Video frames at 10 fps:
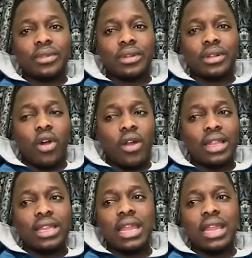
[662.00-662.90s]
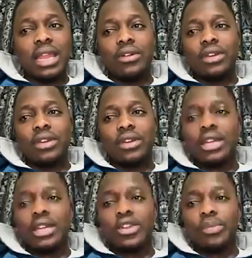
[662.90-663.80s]
Currently now they're about to
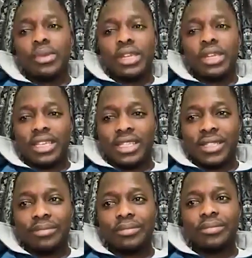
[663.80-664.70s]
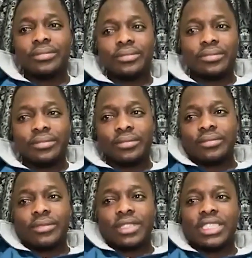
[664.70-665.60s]
run it up in Ekiti.
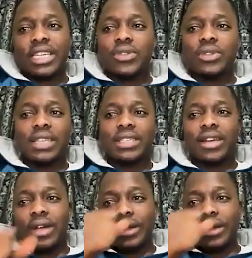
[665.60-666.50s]
Jet to Nasarawa.